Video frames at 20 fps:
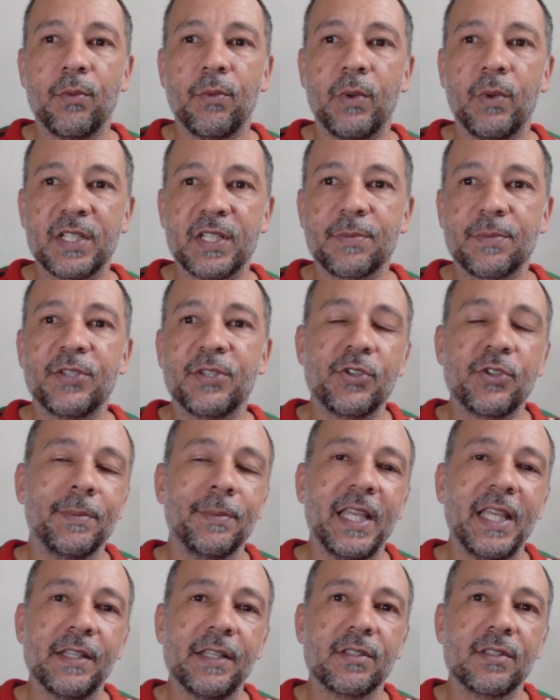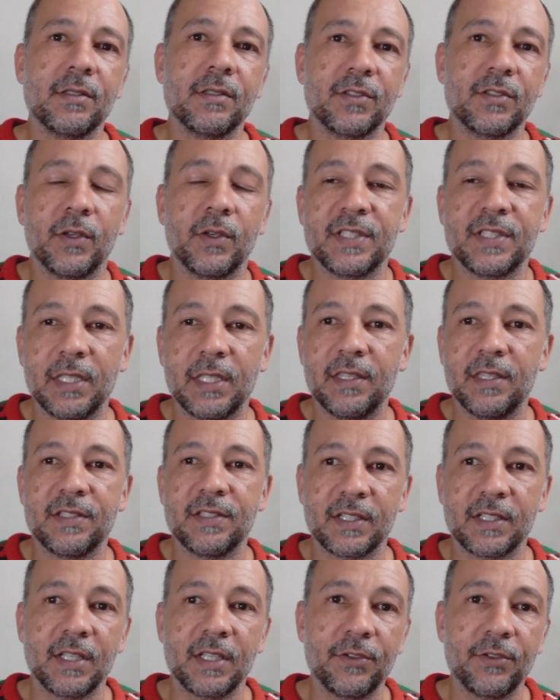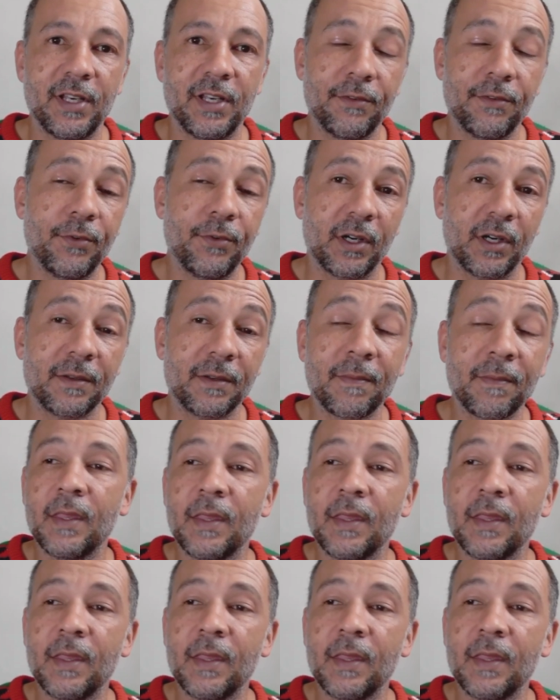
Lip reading: what's my dream lens? So I said the 600 F4.